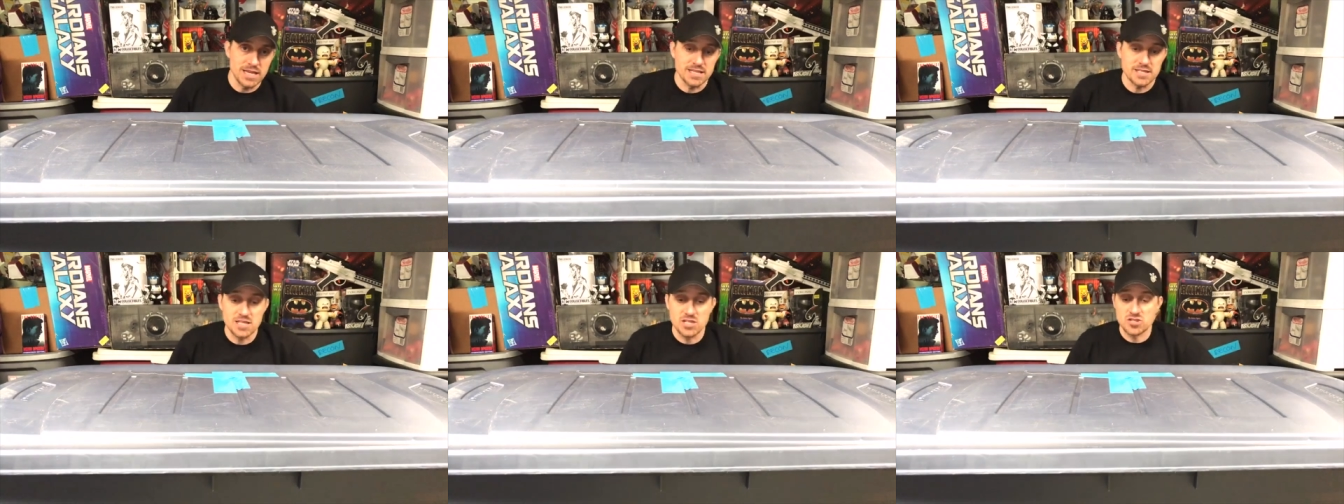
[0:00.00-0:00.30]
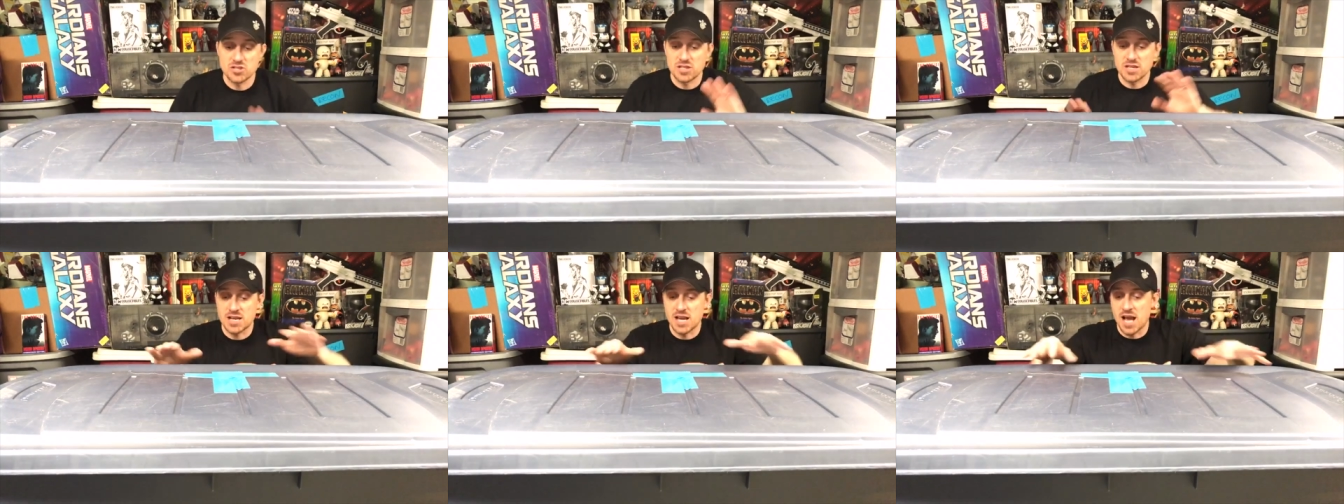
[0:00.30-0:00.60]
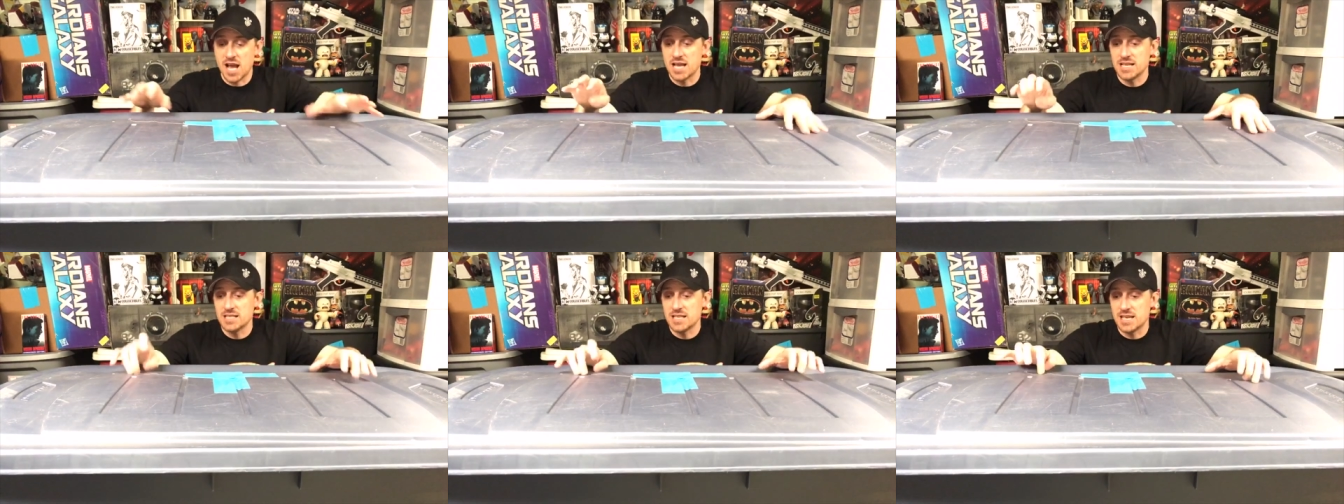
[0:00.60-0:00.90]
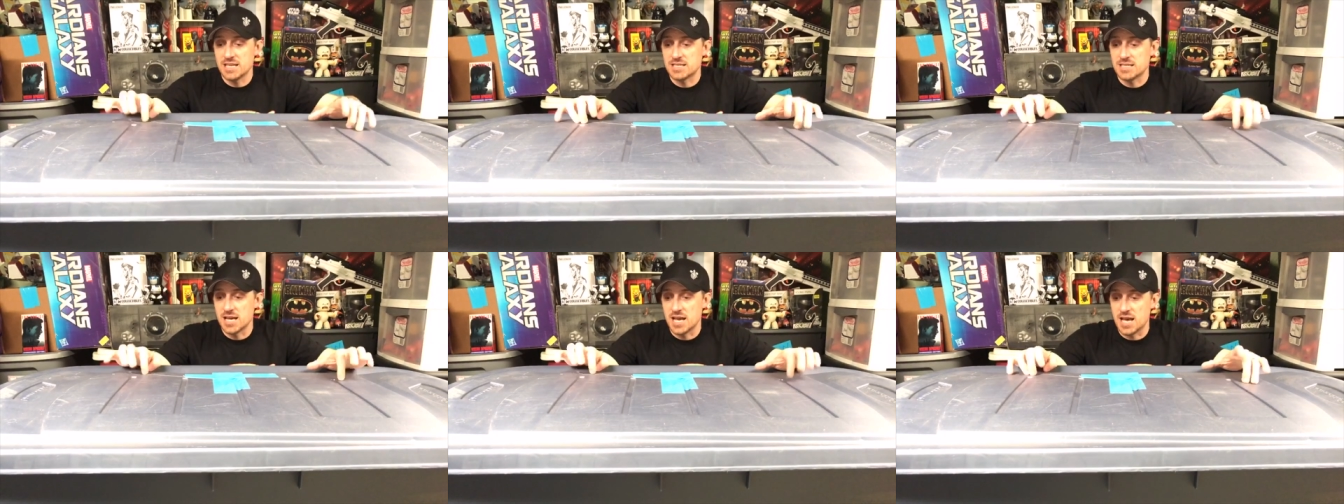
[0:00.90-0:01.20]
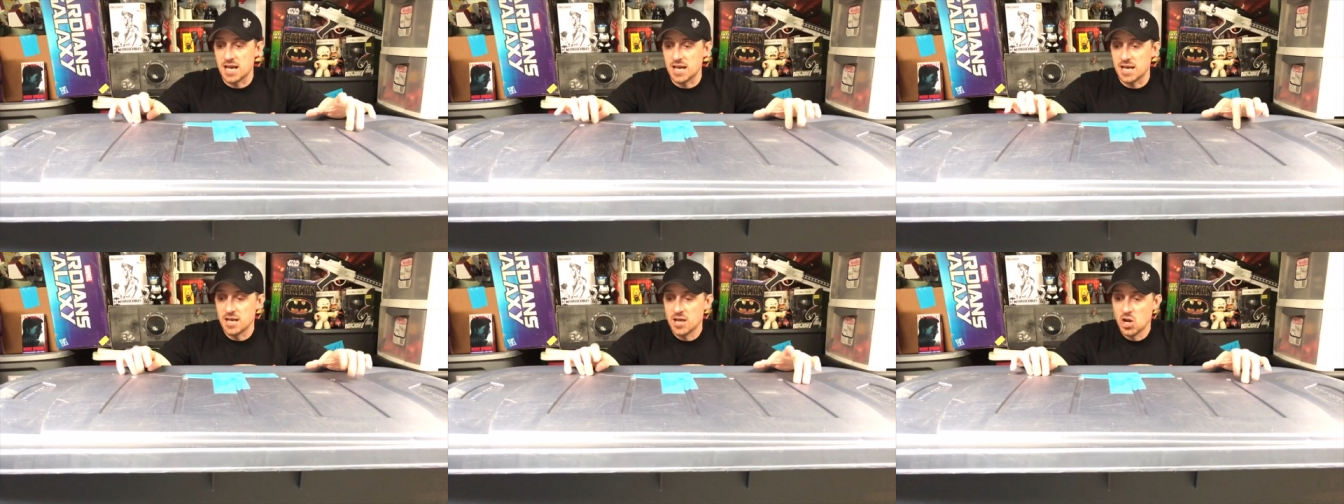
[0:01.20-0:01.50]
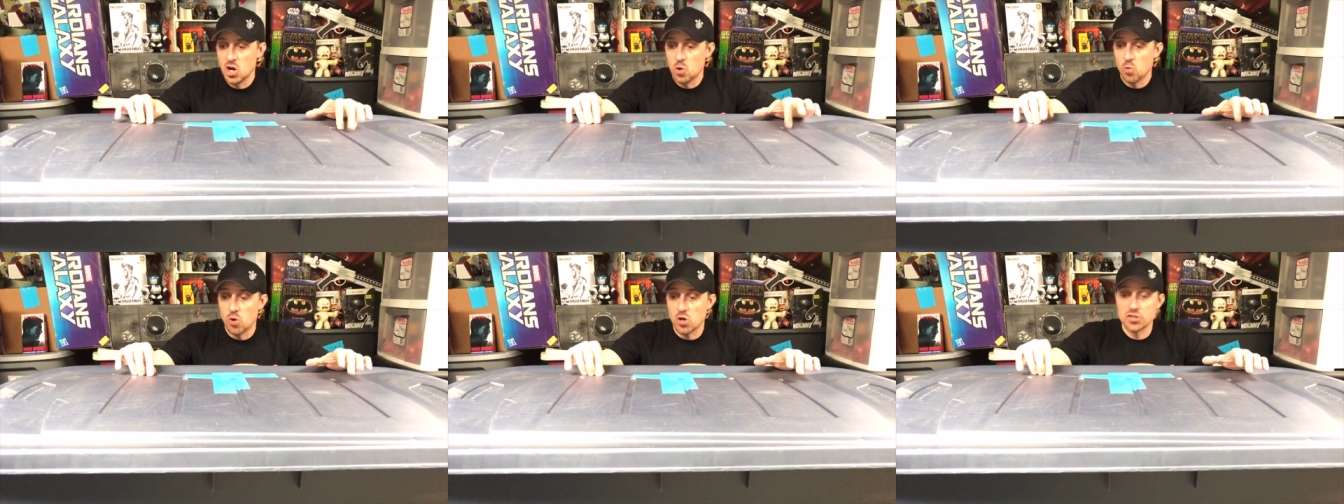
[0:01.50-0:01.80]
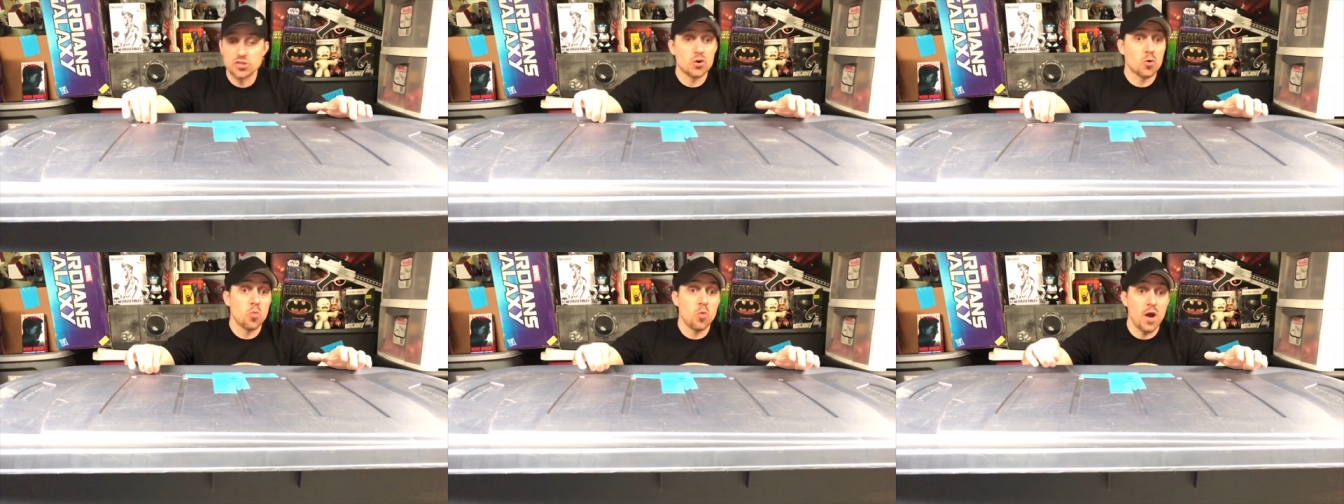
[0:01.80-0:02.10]
These are the kind that
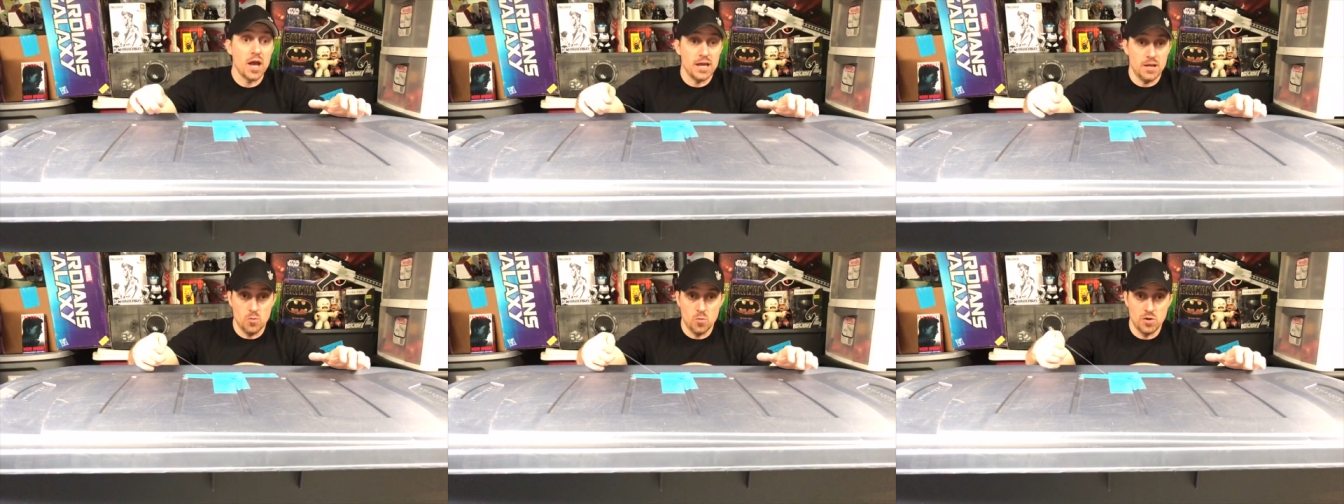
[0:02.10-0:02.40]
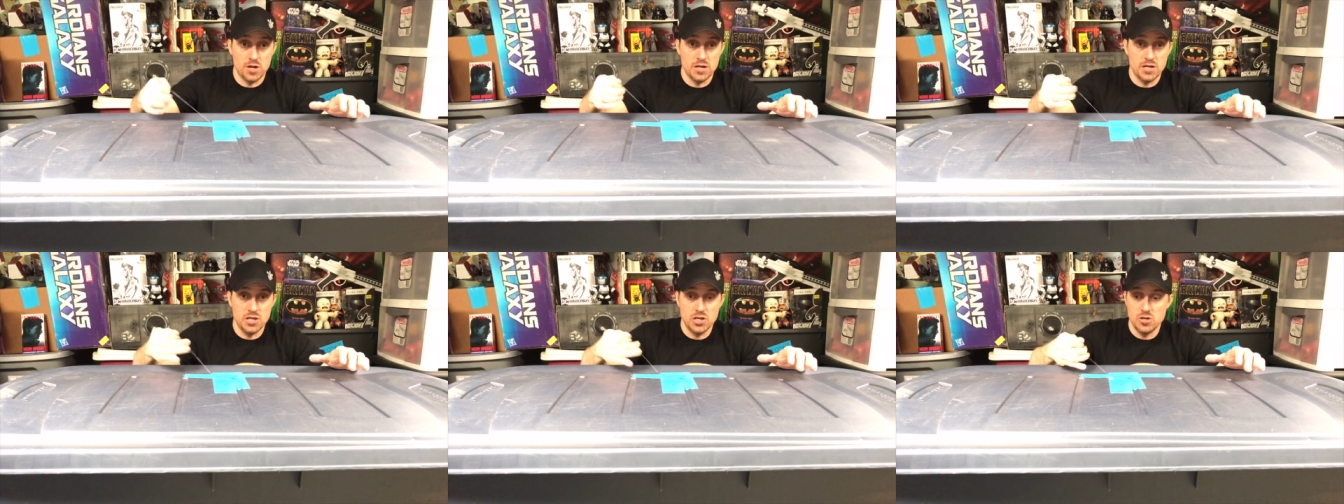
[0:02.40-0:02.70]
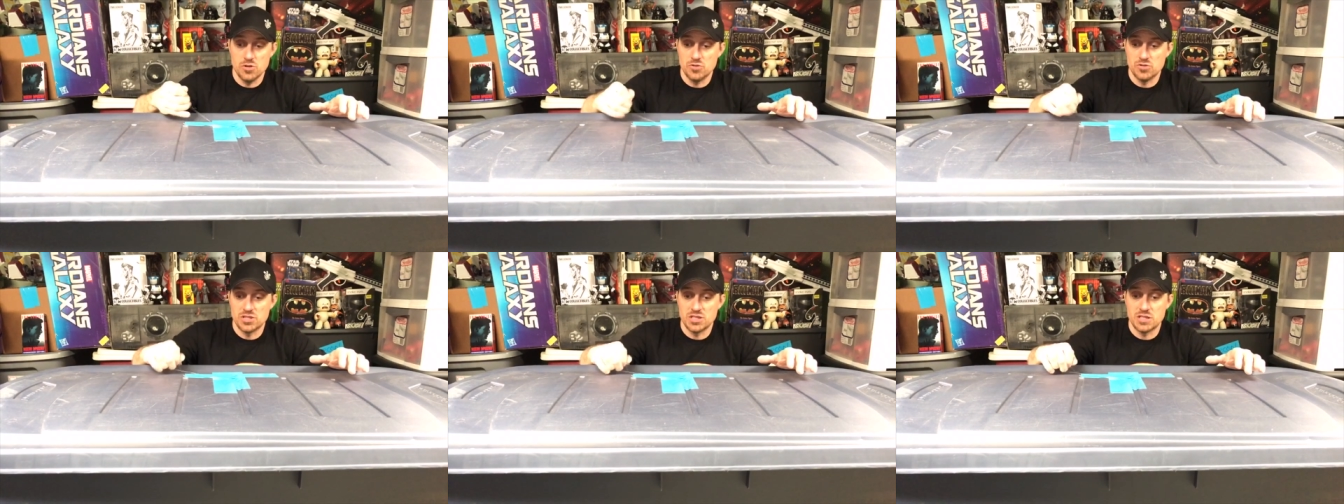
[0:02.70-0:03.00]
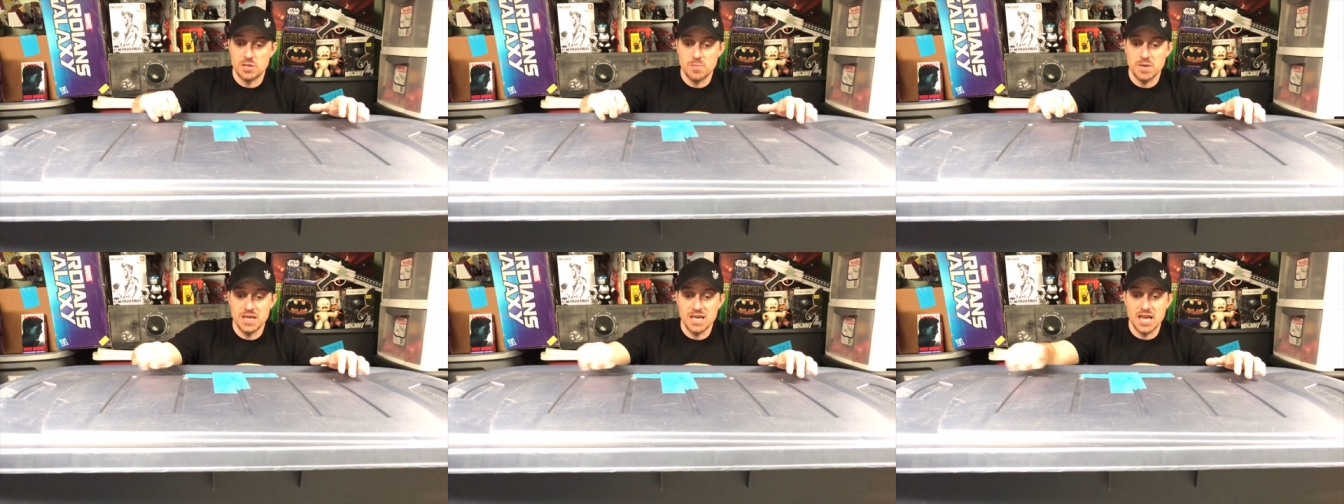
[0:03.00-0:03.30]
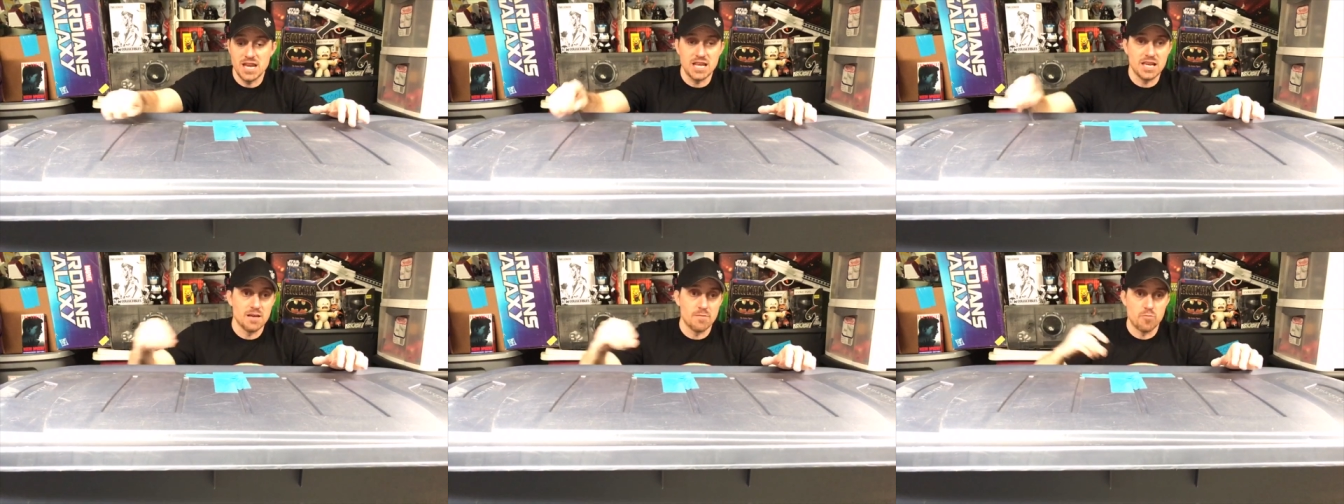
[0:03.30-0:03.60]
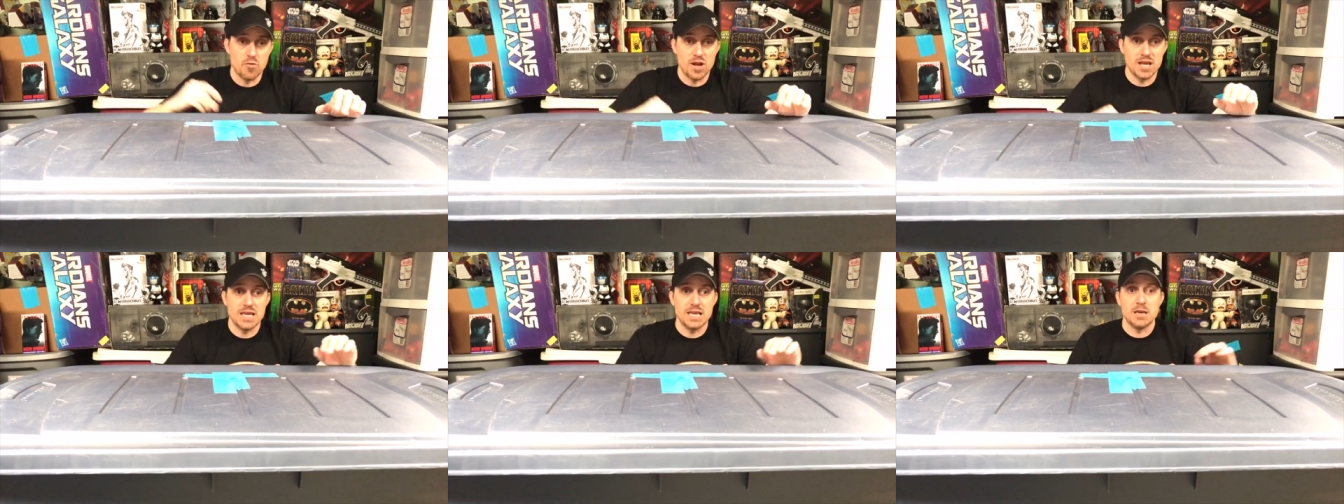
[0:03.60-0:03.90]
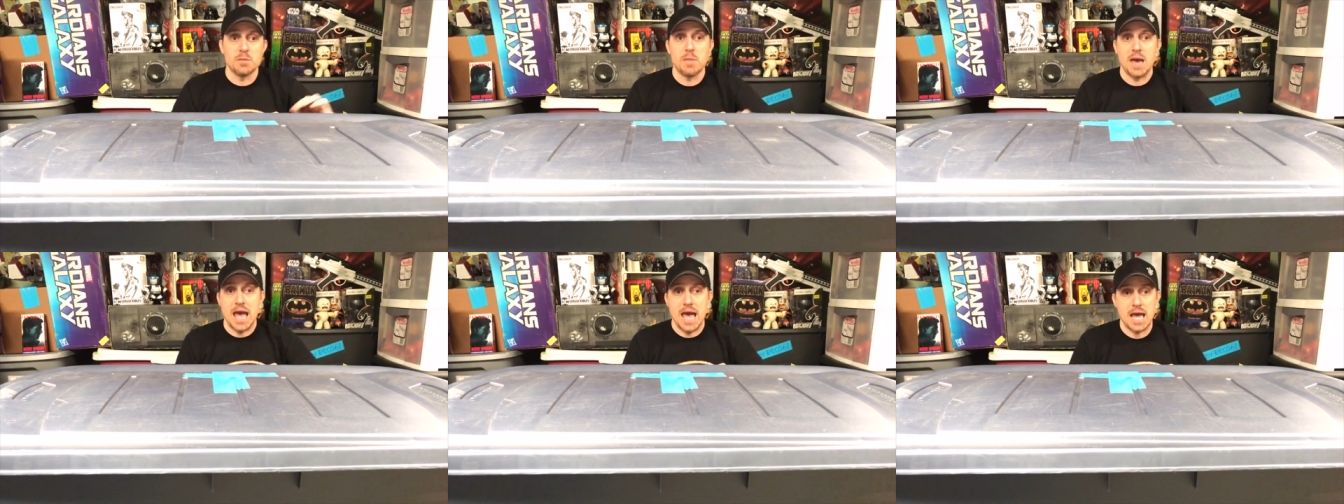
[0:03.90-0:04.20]
Walter White wanted to use at the beginning of Breaking
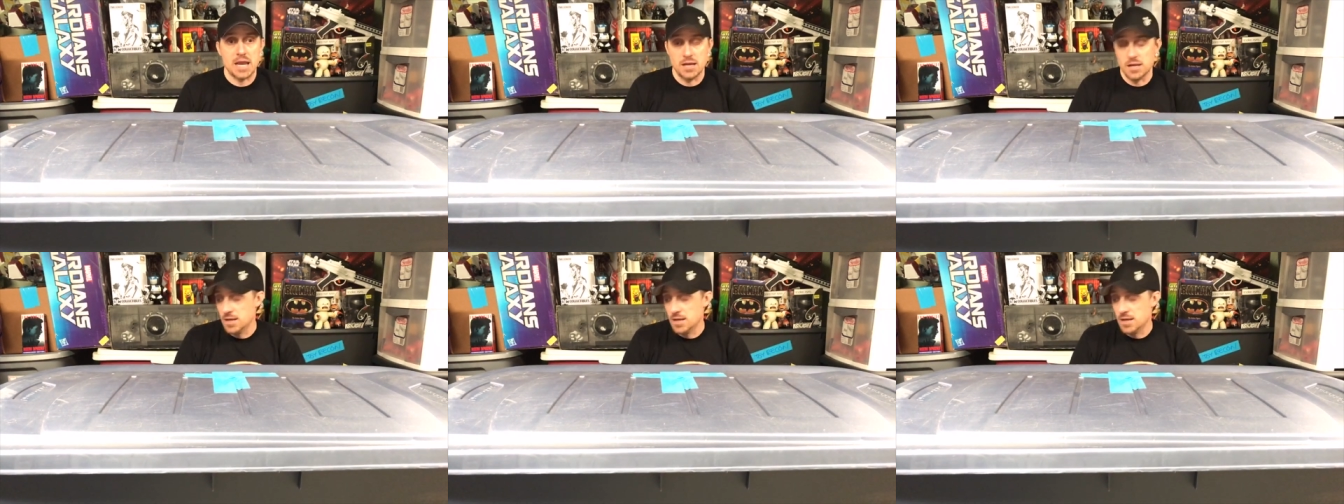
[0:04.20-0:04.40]
Bad.